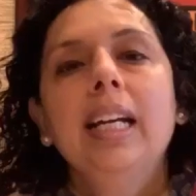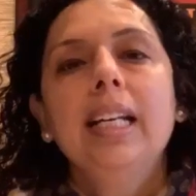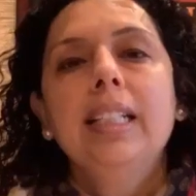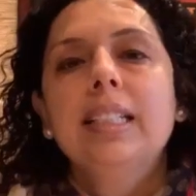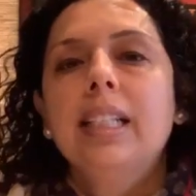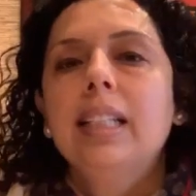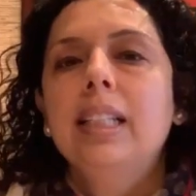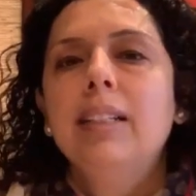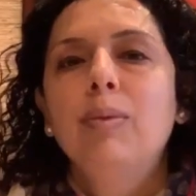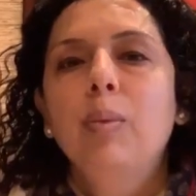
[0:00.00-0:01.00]
It's said
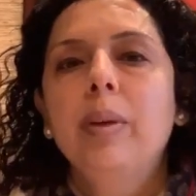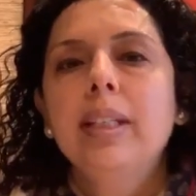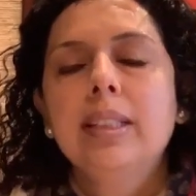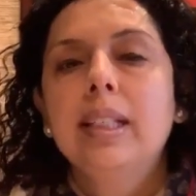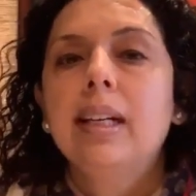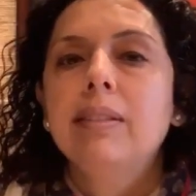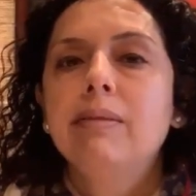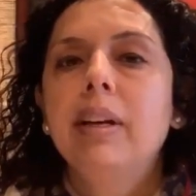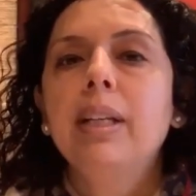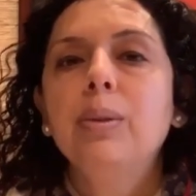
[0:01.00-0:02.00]
that we start
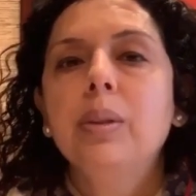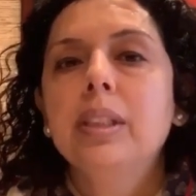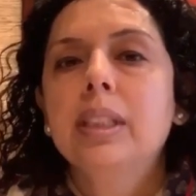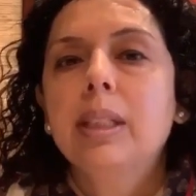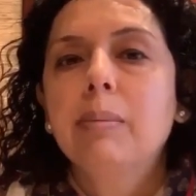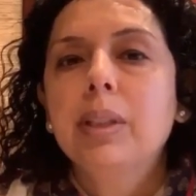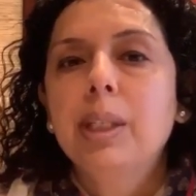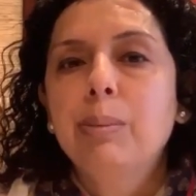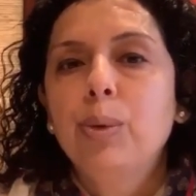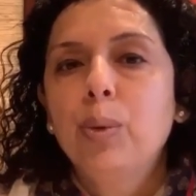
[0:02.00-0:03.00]
valuing
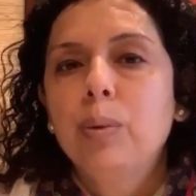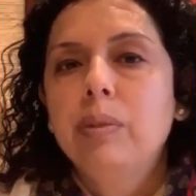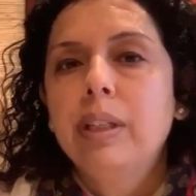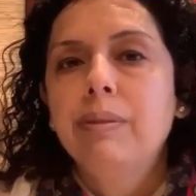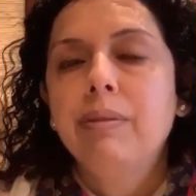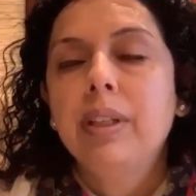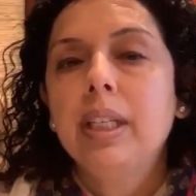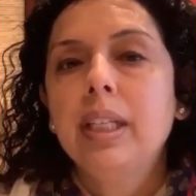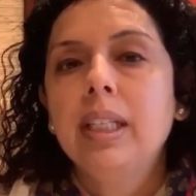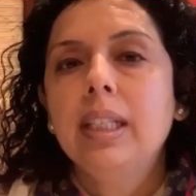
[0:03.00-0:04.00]
something more when
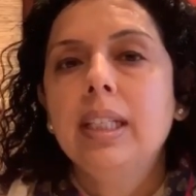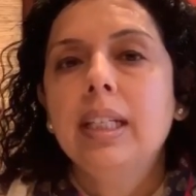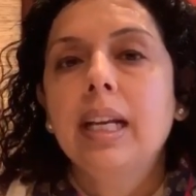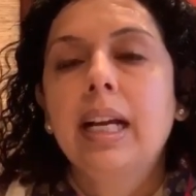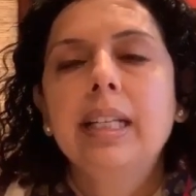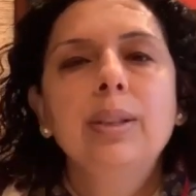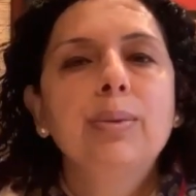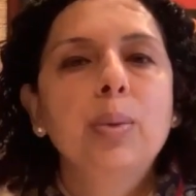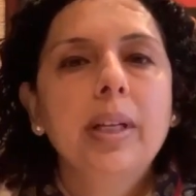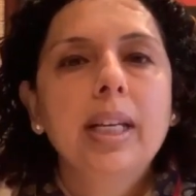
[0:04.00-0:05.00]
we kind
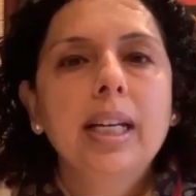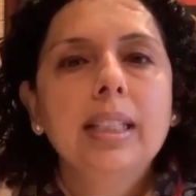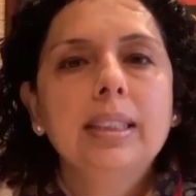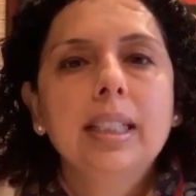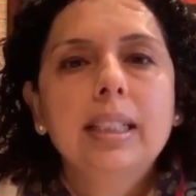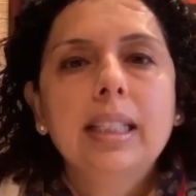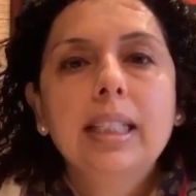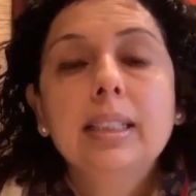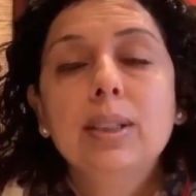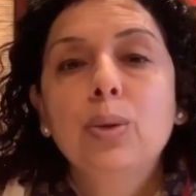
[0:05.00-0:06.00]
of realize that
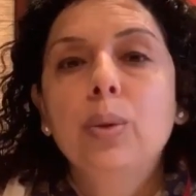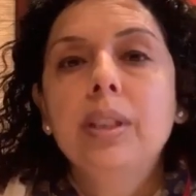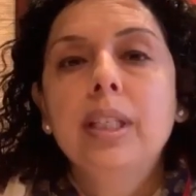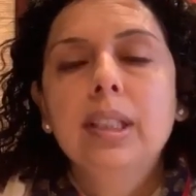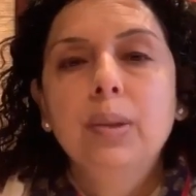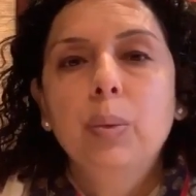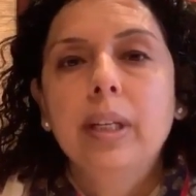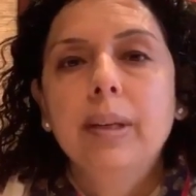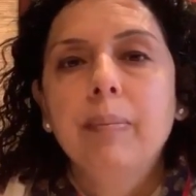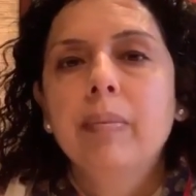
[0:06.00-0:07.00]
things are going the other
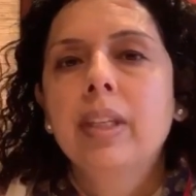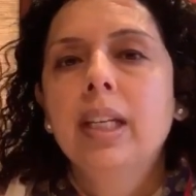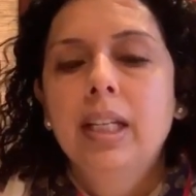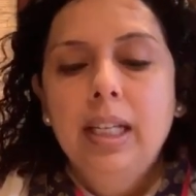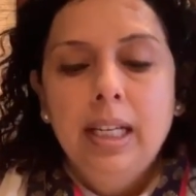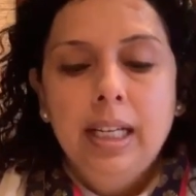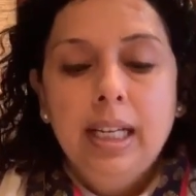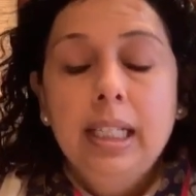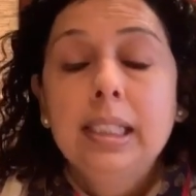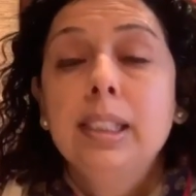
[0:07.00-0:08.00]
way.
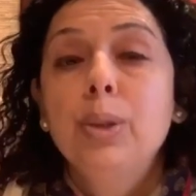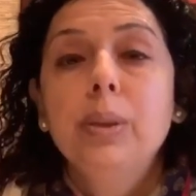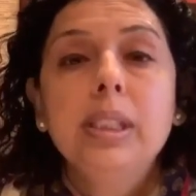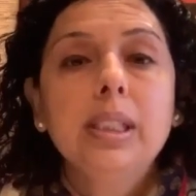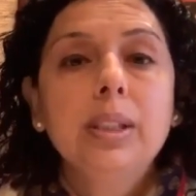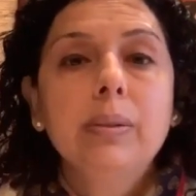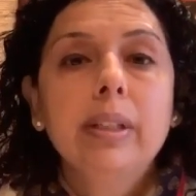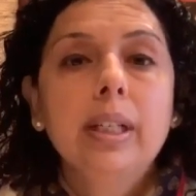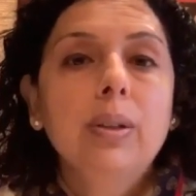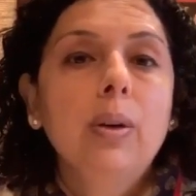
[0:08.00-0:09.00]
Situations
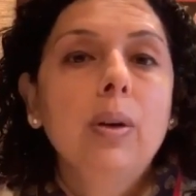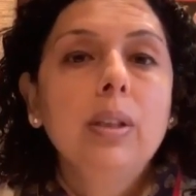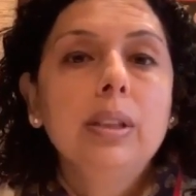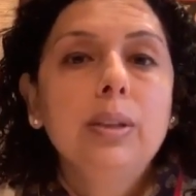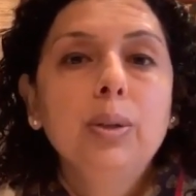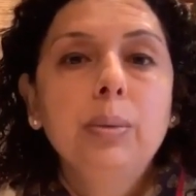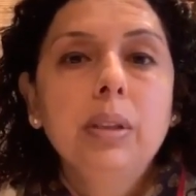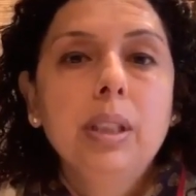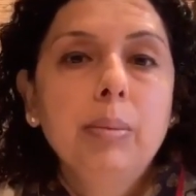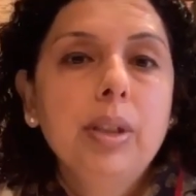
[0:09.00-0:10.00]
where all the
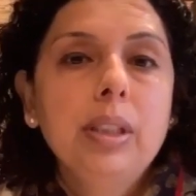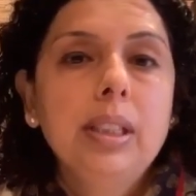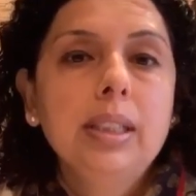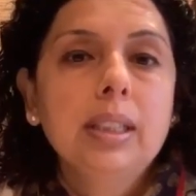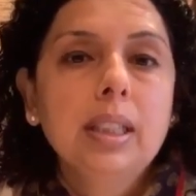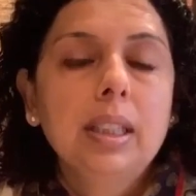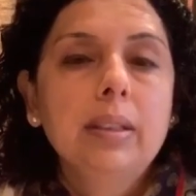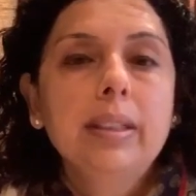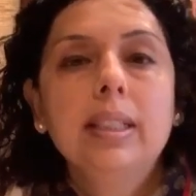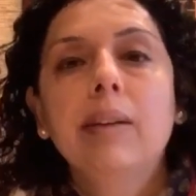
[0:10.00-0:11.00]
global communities and
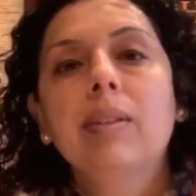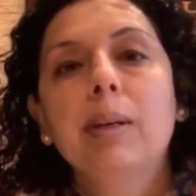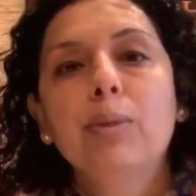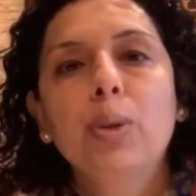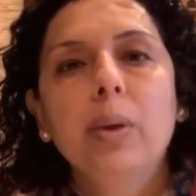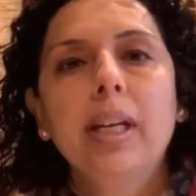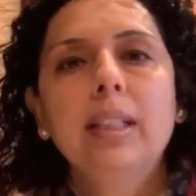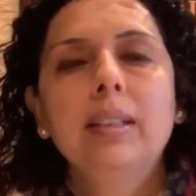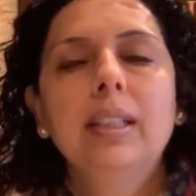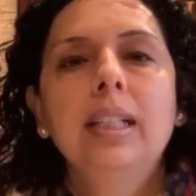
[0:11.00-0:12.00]
countries have come
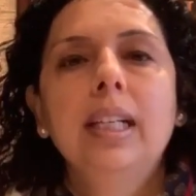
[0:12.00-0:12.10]
together,